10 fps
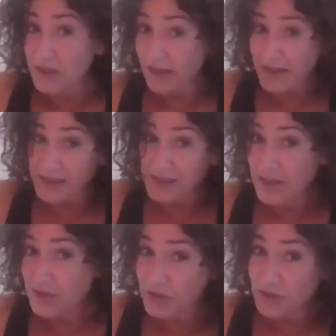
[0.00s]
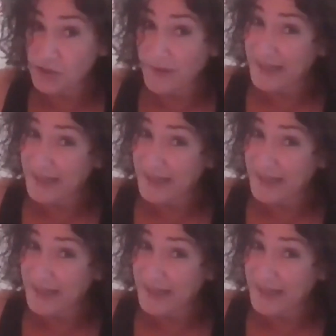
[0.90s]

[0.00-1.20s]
Like I said, you can do it